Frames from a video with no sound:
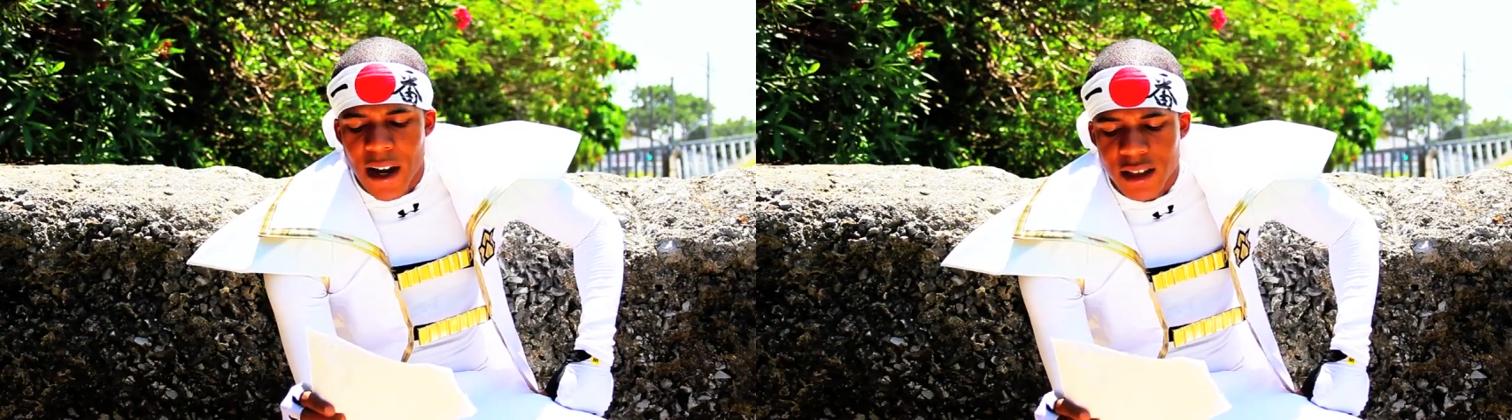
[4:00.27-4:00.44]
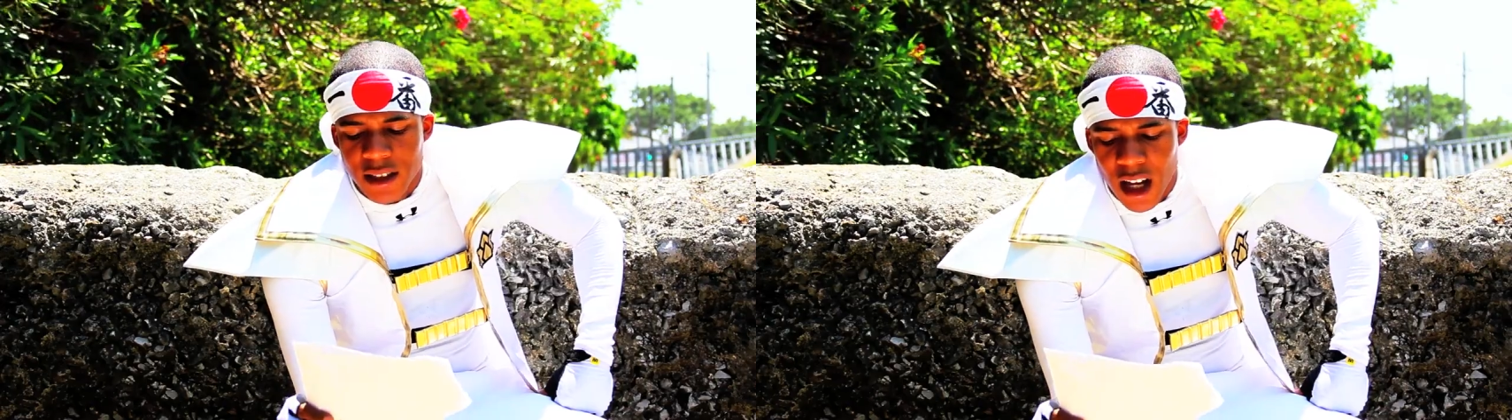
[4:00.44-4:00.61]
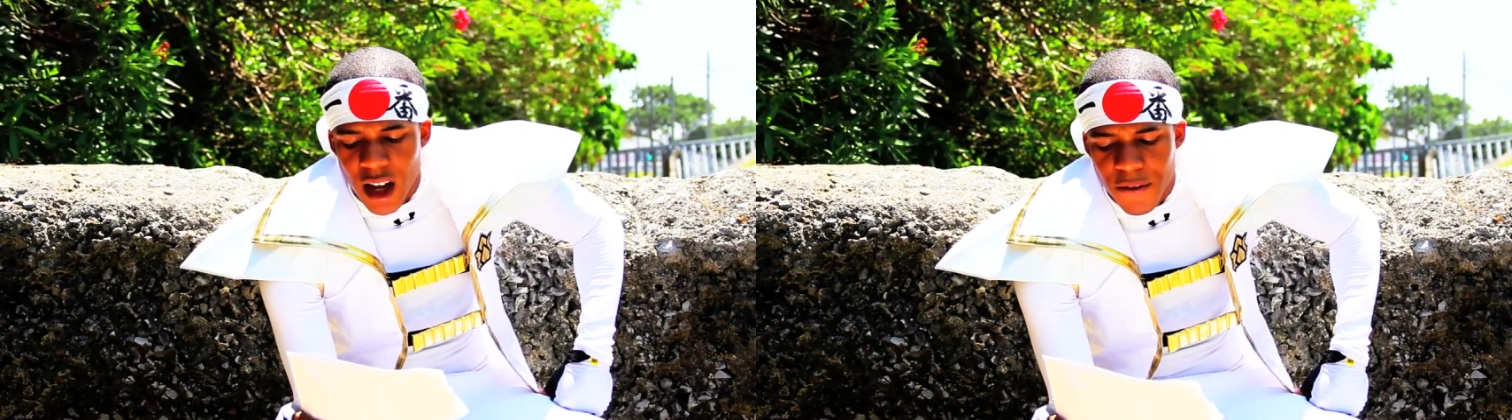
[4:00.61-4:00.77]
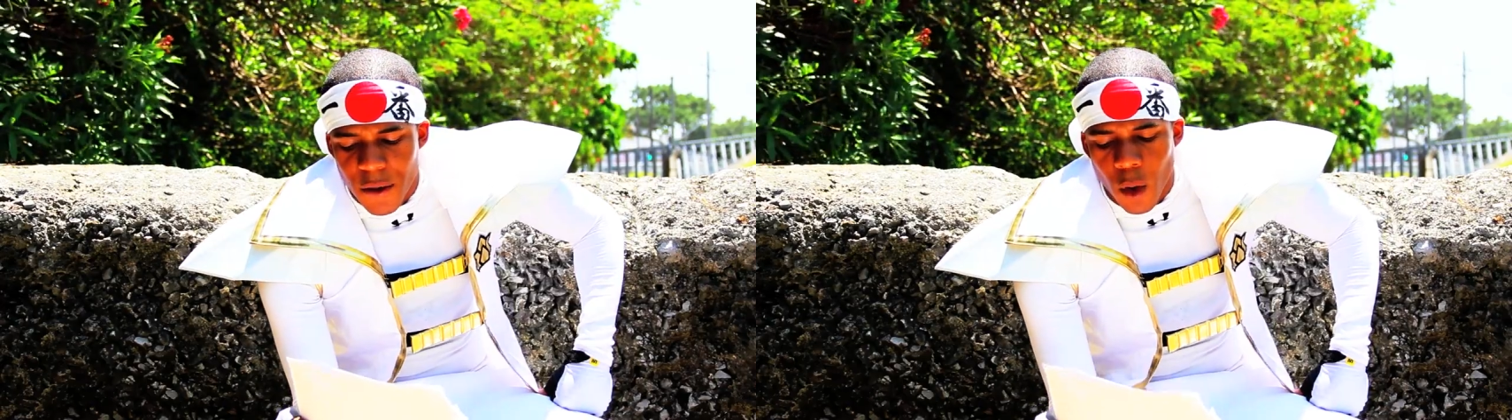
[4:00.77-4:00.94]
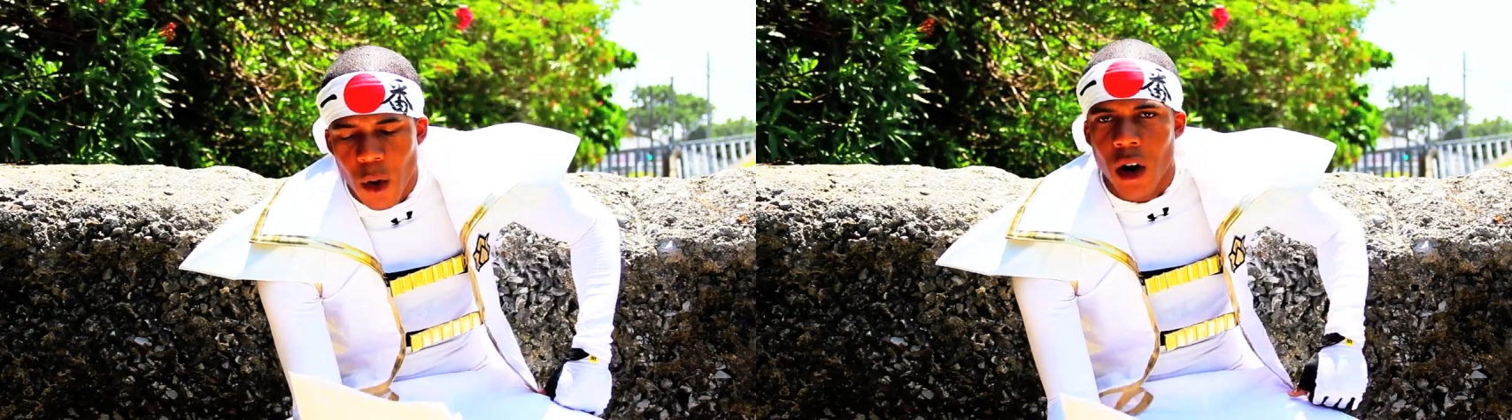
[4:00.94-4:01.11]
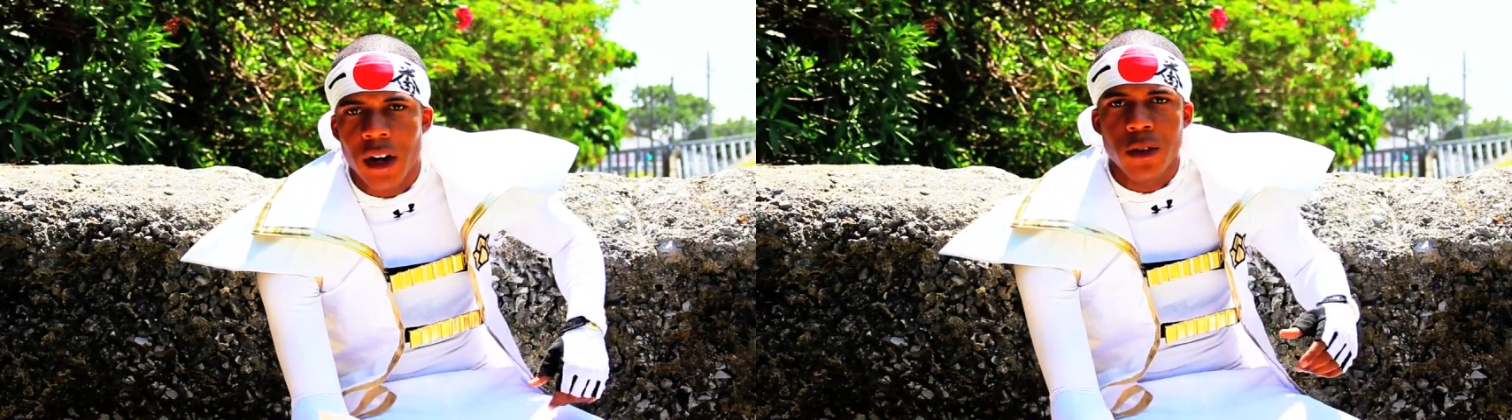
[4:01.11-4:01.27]
yourself,
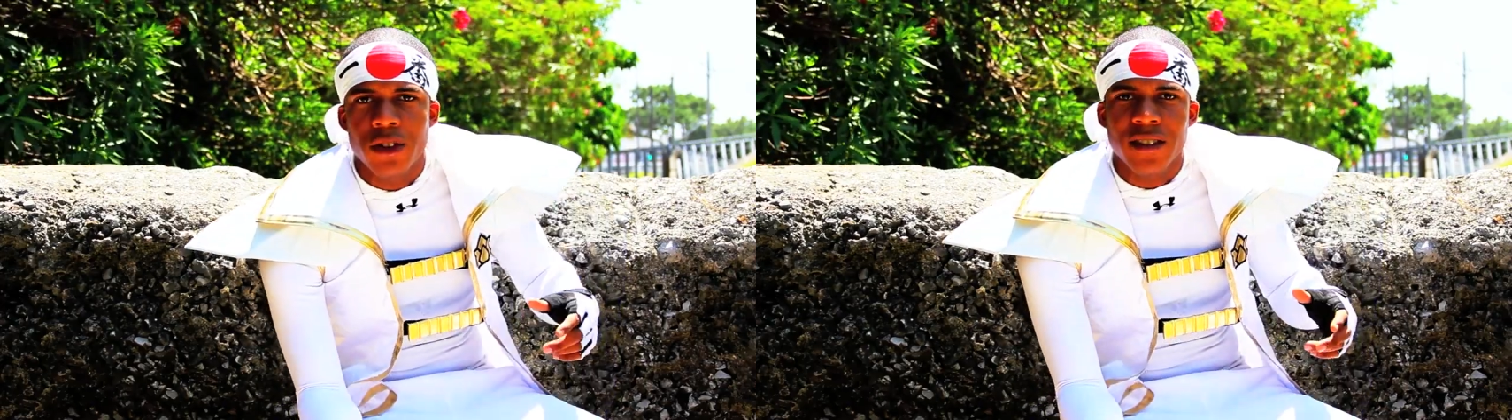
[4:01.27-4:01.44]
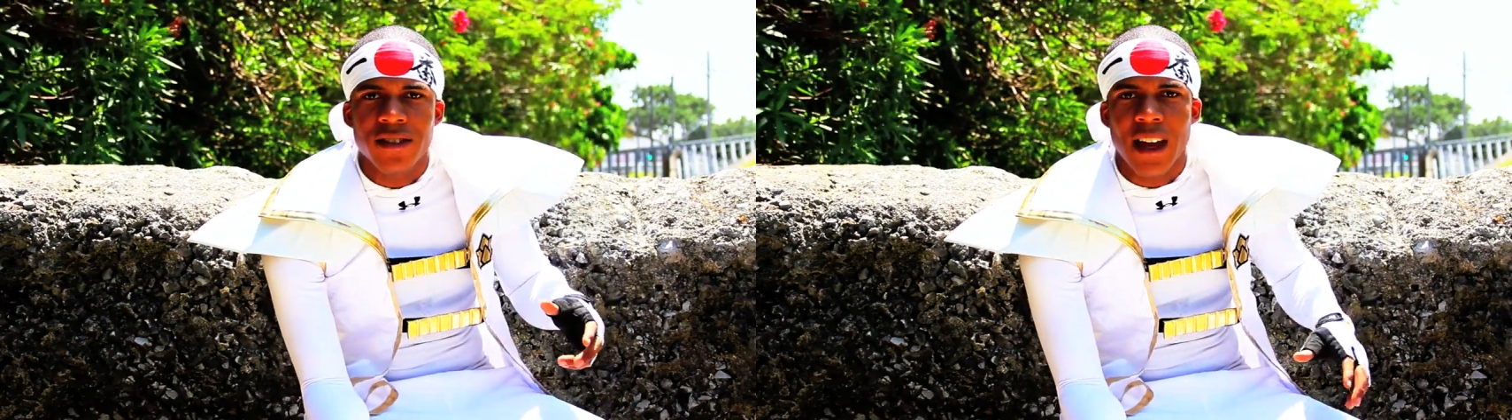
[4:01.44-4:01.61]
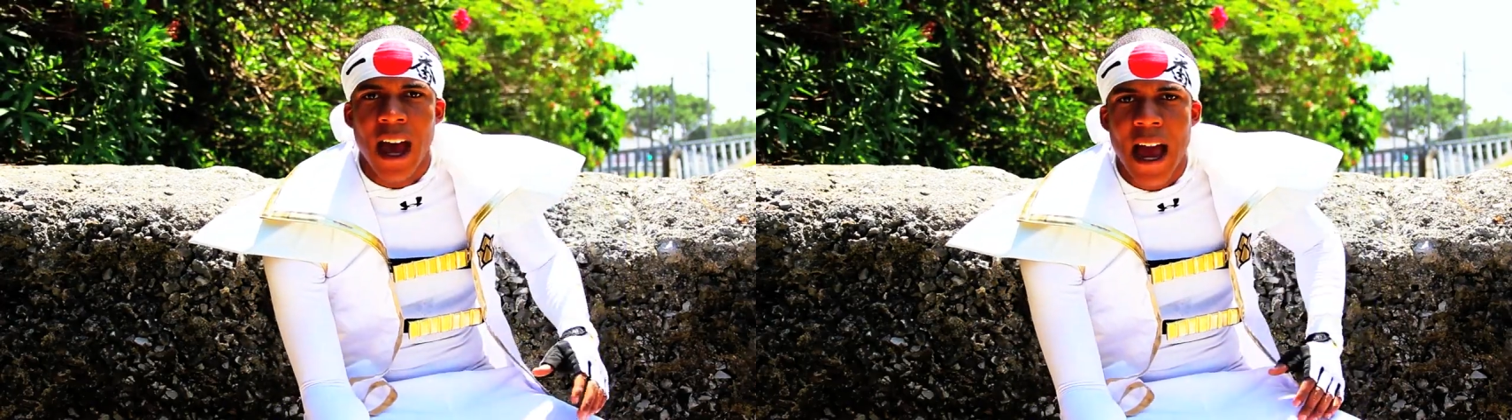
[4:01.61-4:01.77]
or are you just the